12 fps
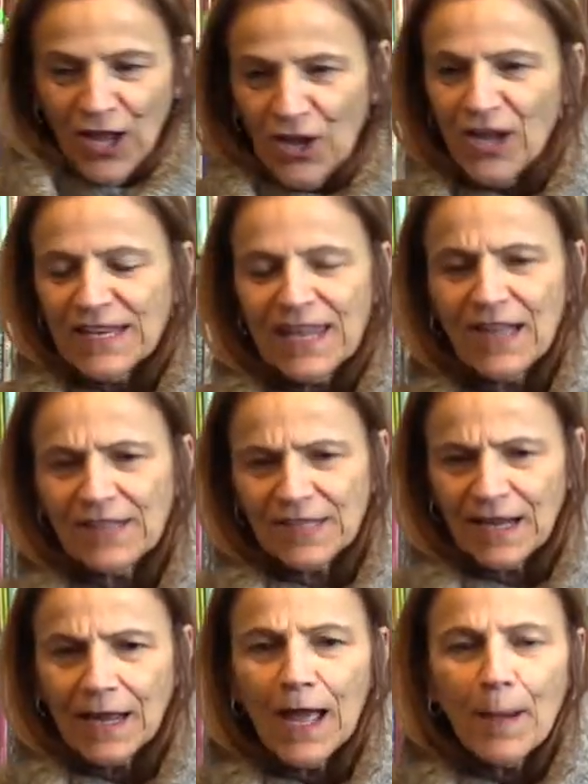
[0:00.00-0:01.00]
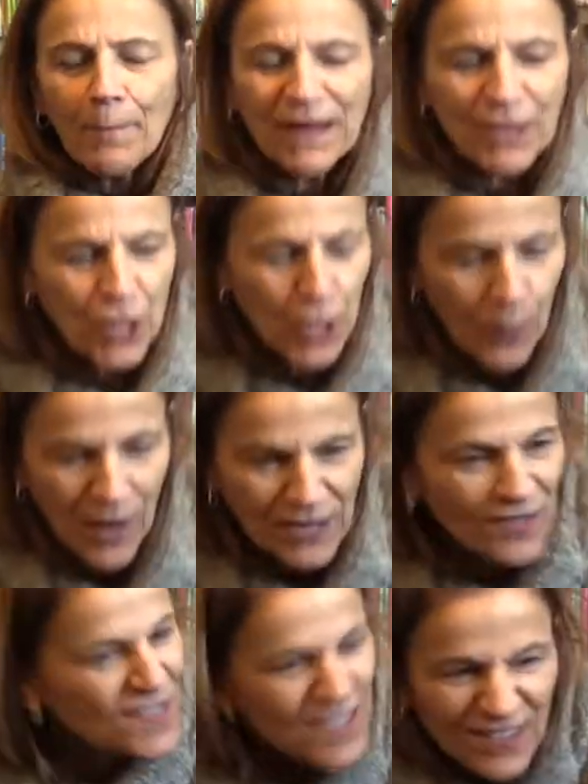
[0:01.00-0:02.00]
Good kissing. But you know what?
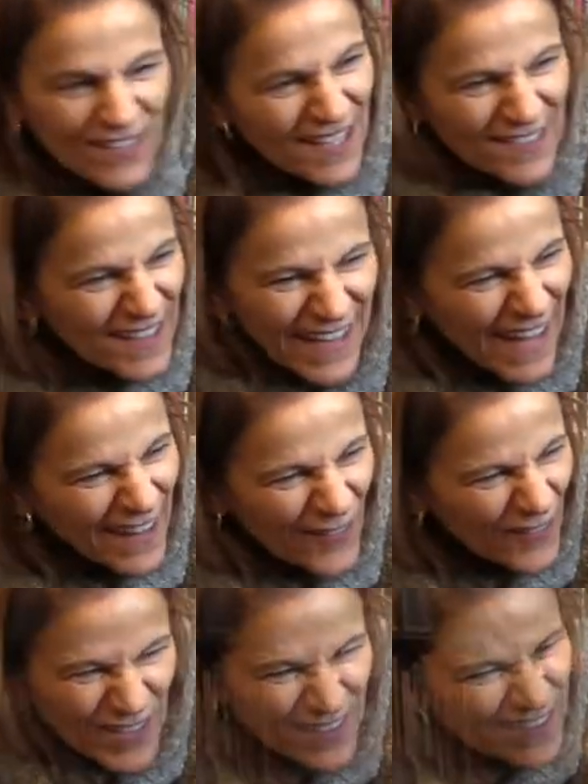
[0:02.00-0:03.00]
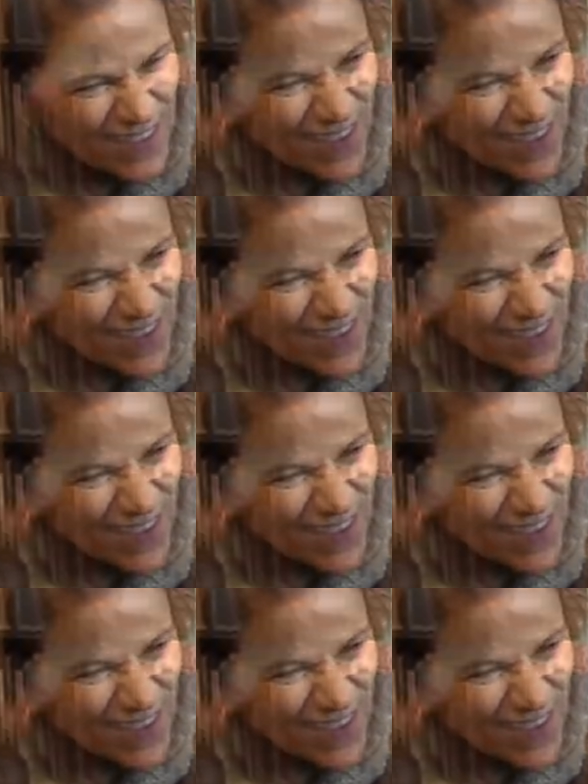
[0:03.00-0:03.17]
You still kiss like elephants.